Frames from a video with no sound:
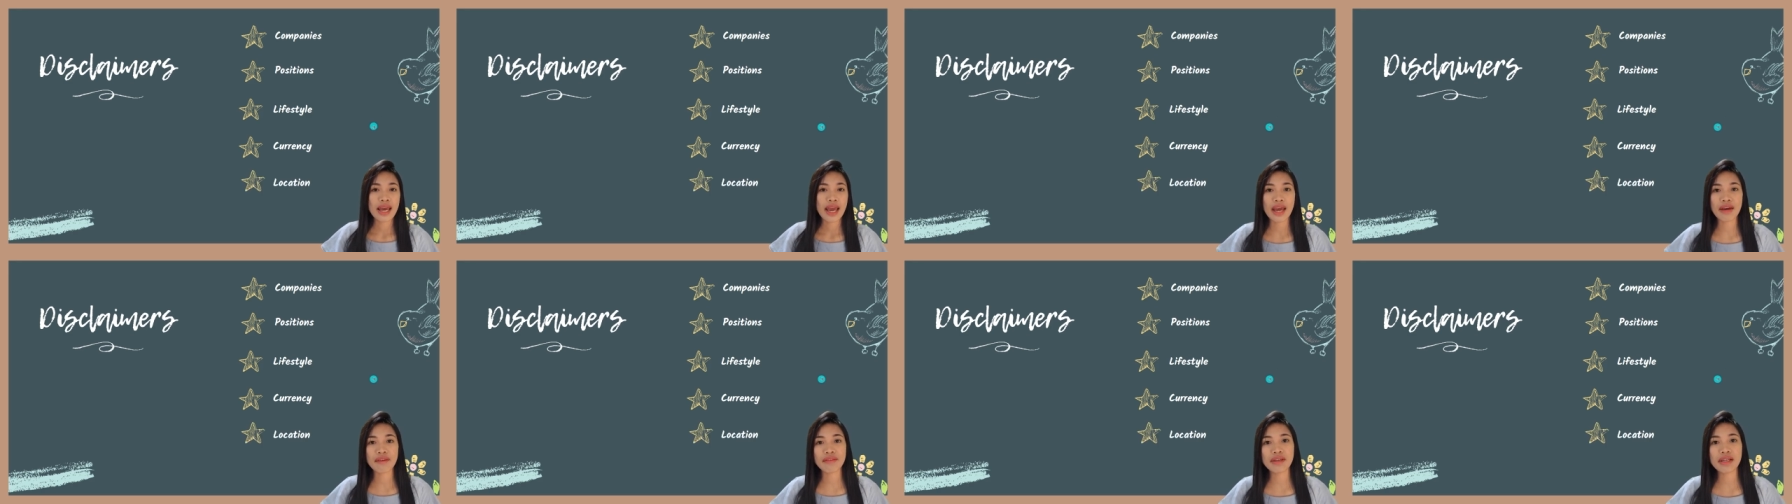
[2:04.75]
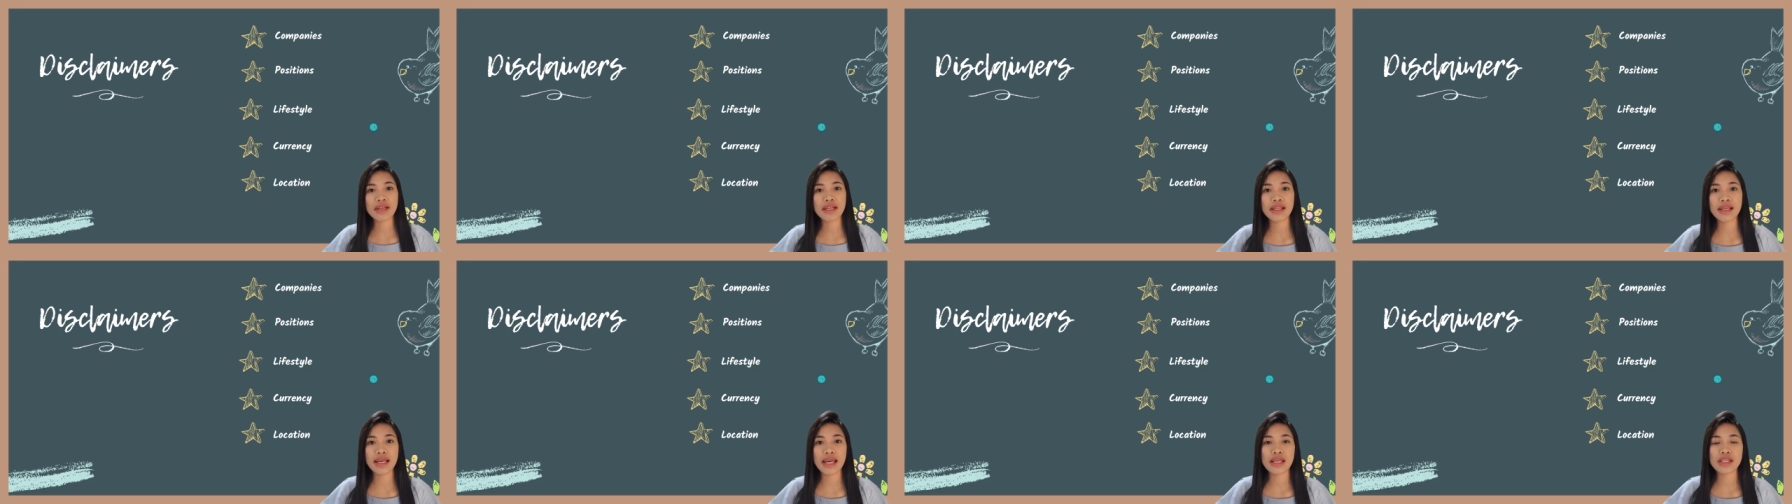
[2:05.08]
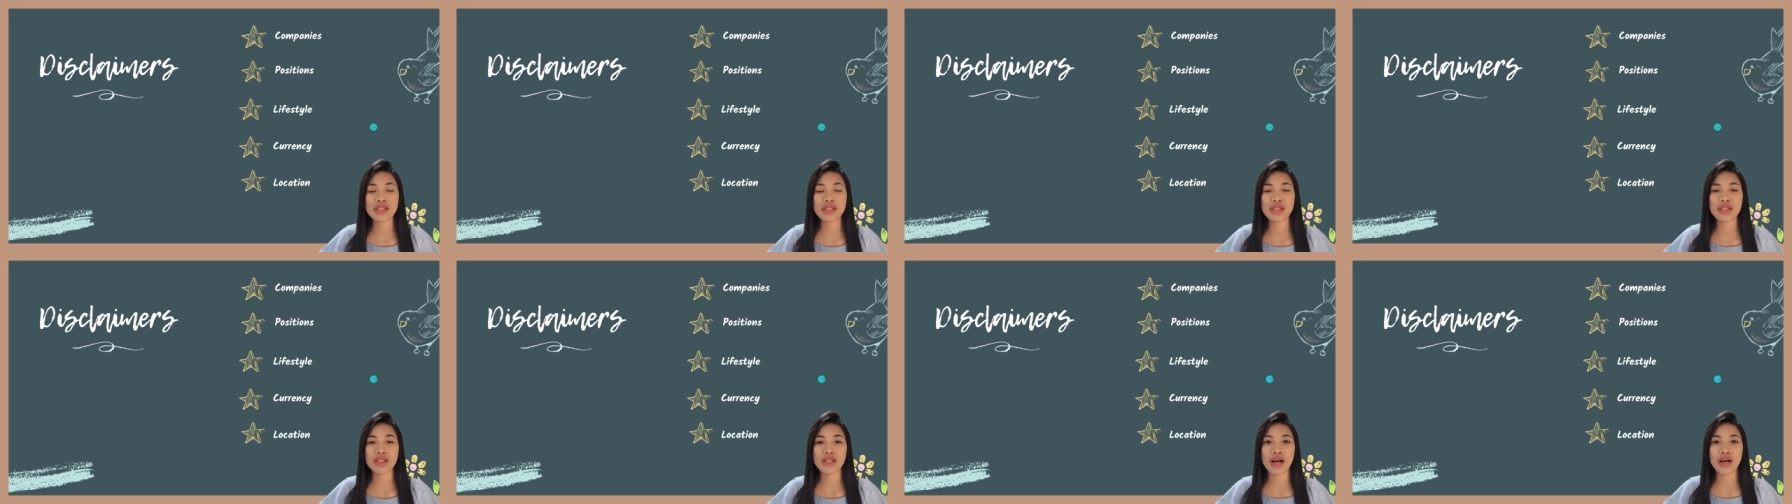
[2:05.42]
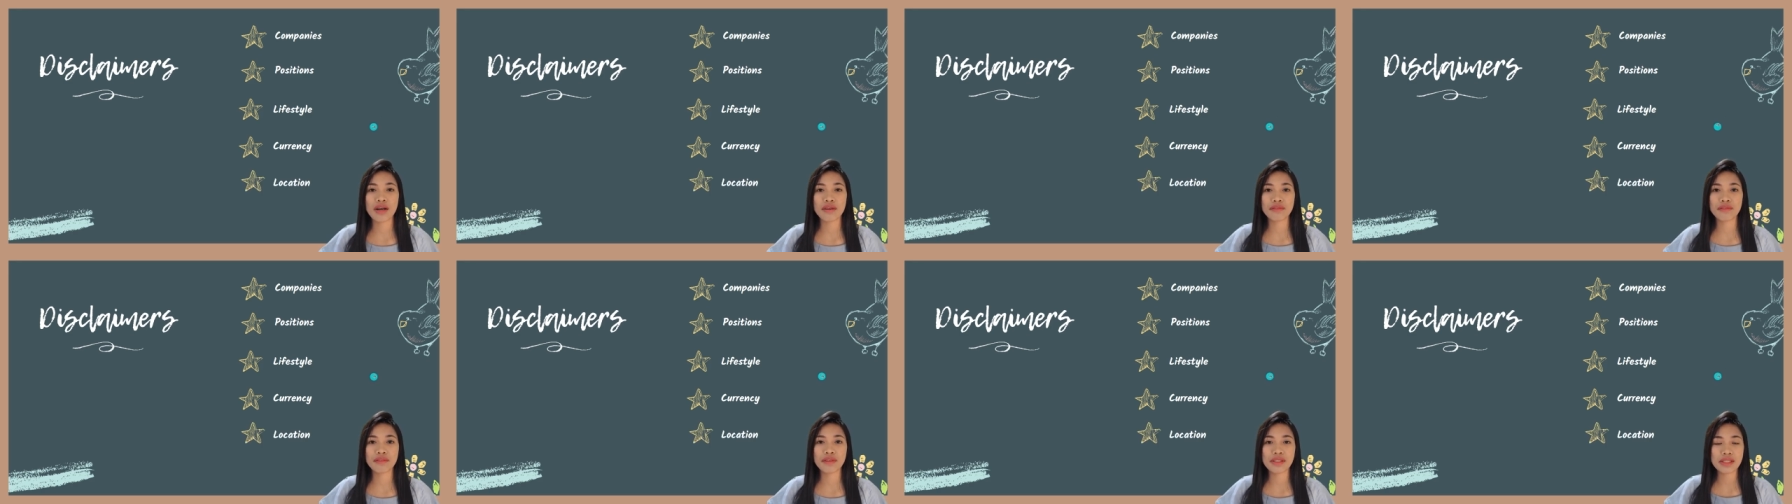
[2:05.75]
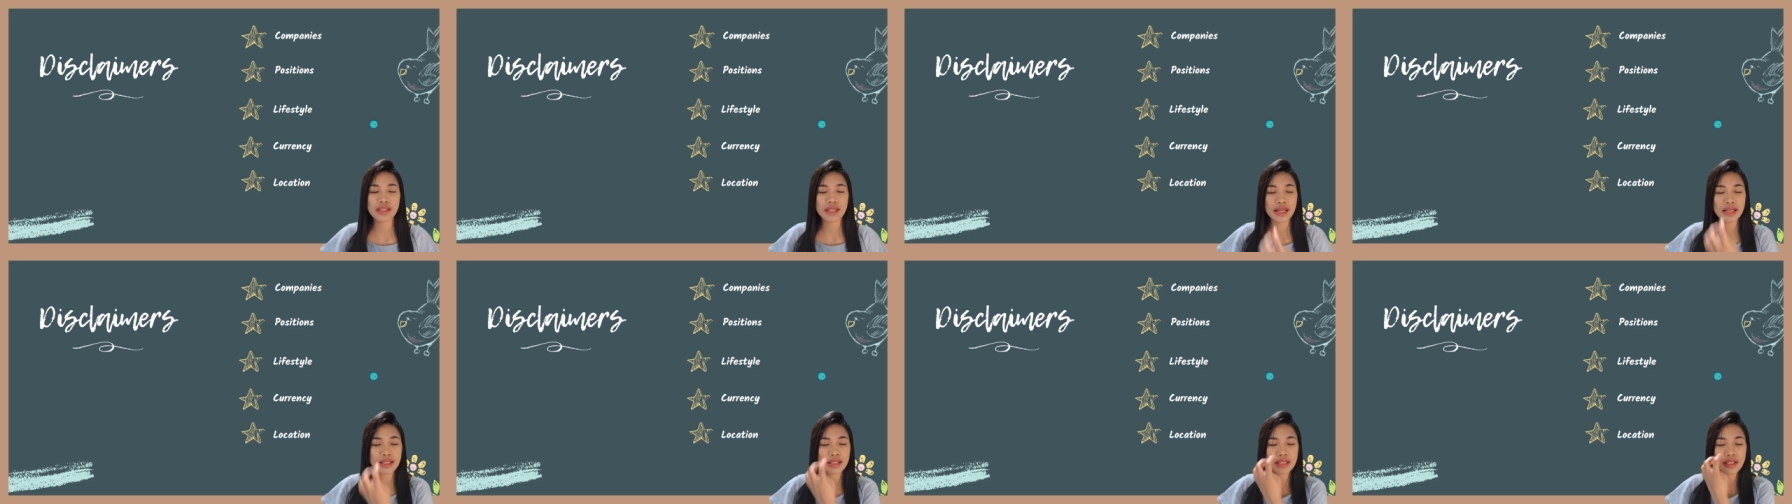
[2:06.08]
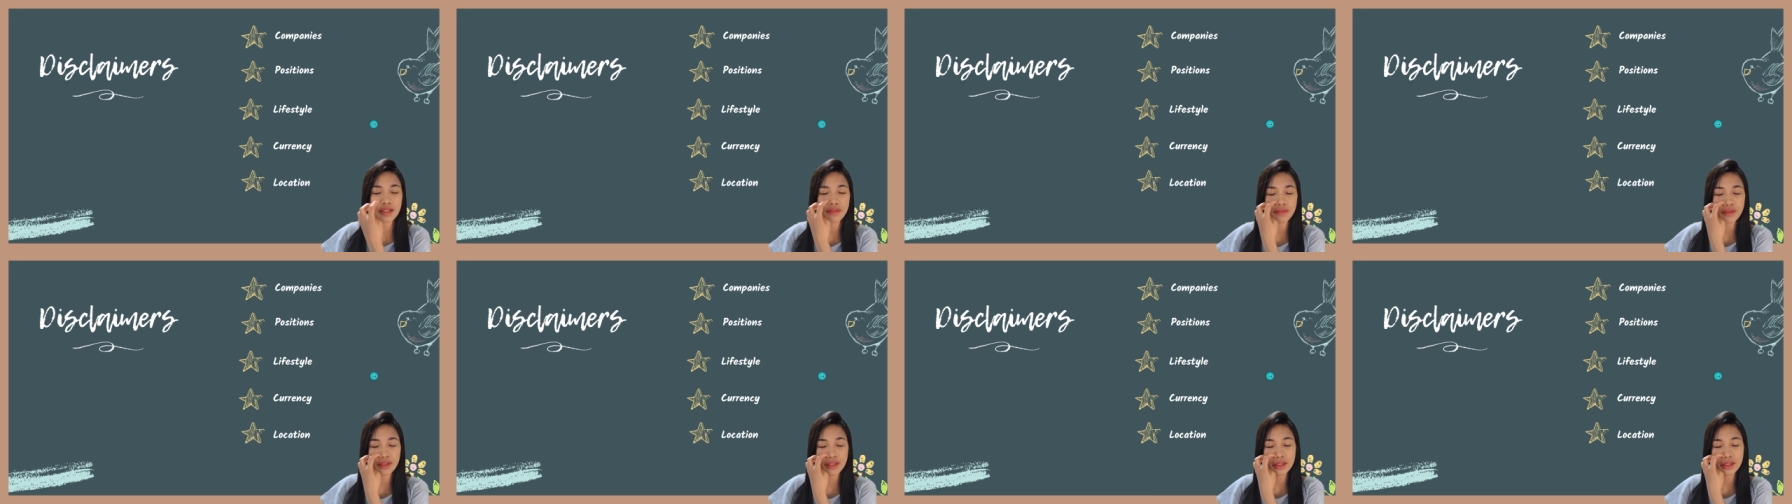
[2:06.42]
Every location offers a
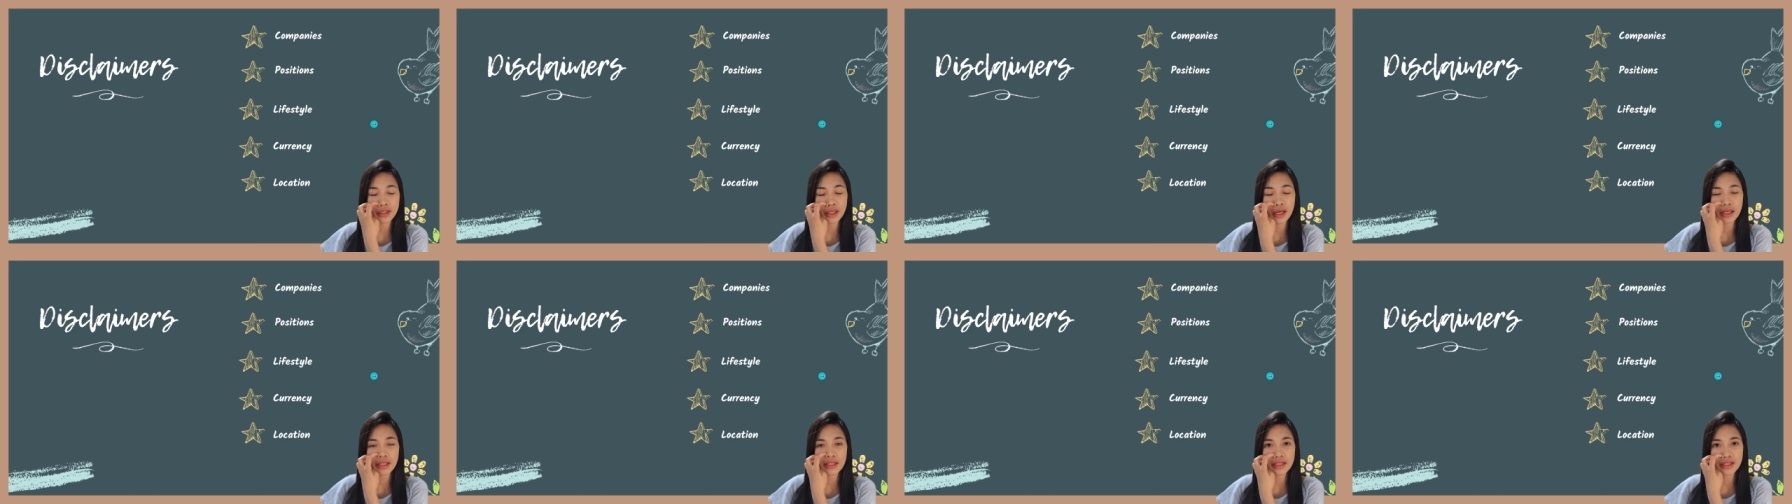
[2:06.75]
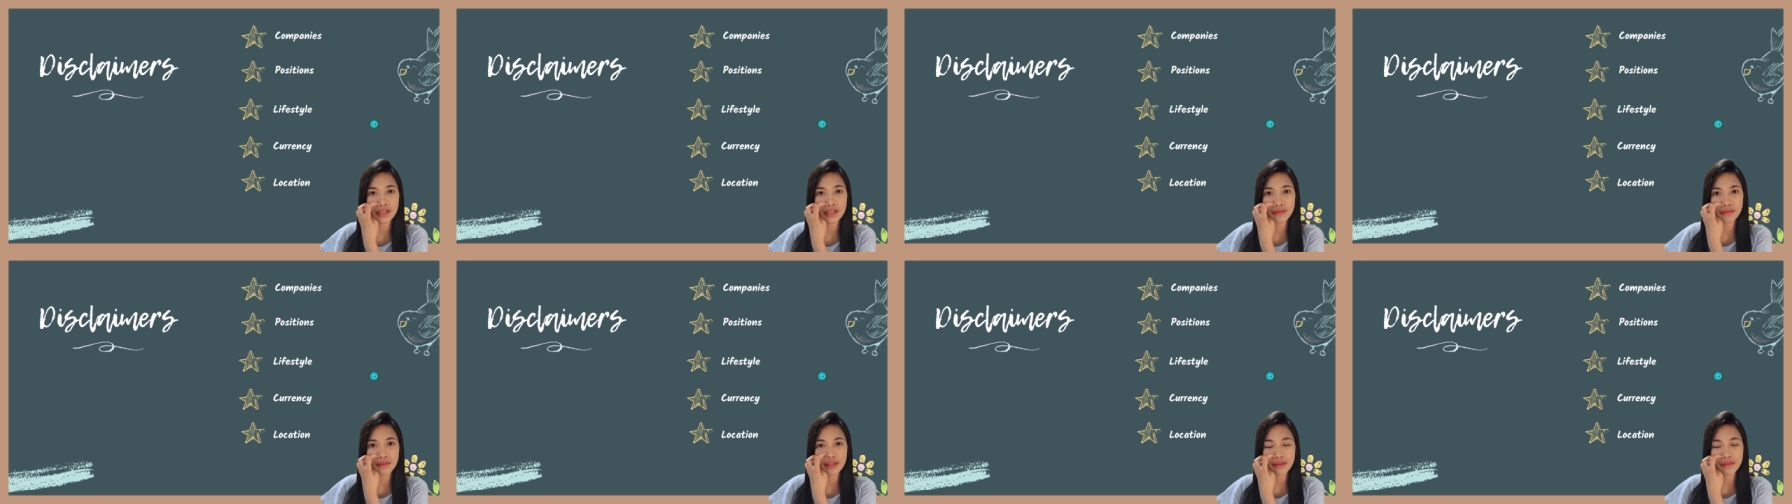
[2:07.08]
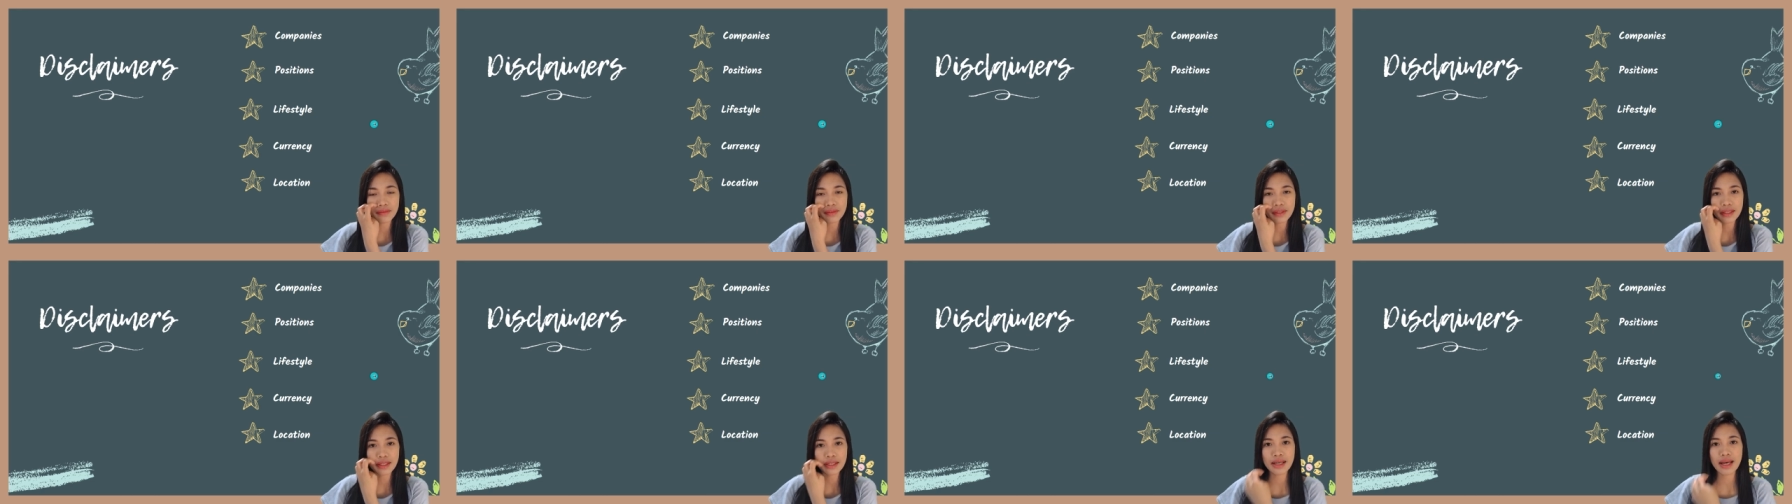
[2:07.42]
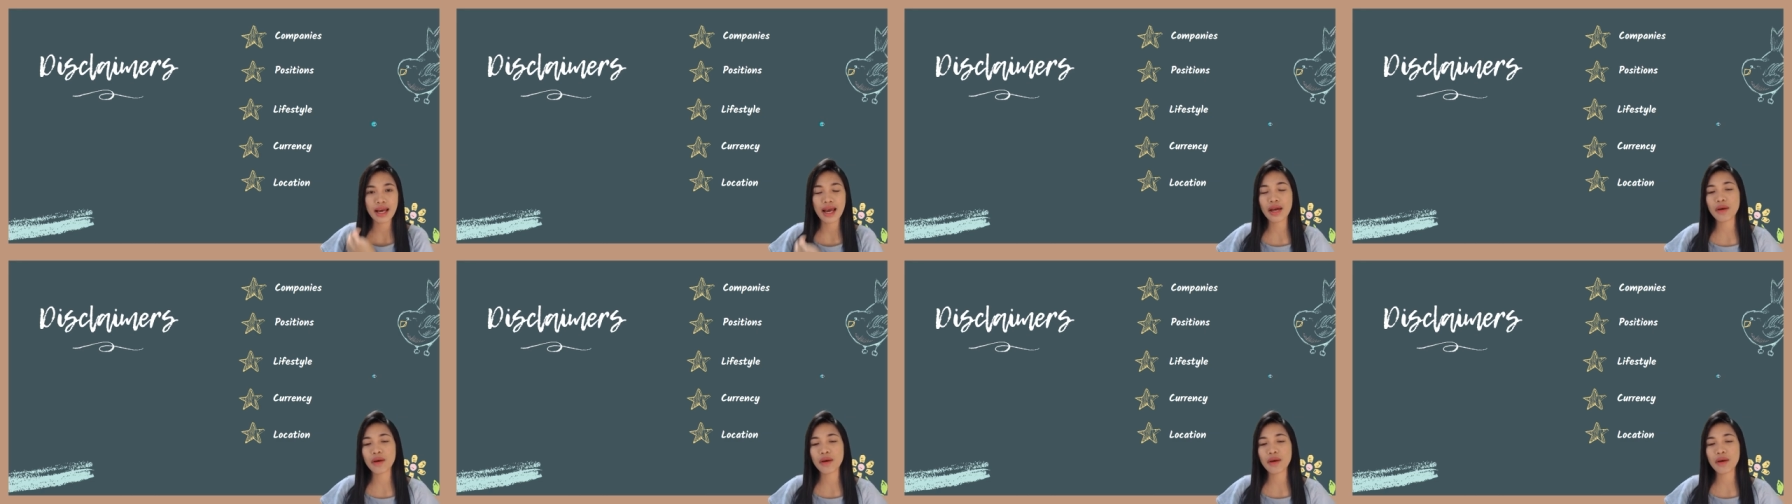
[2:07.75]
different cost of living.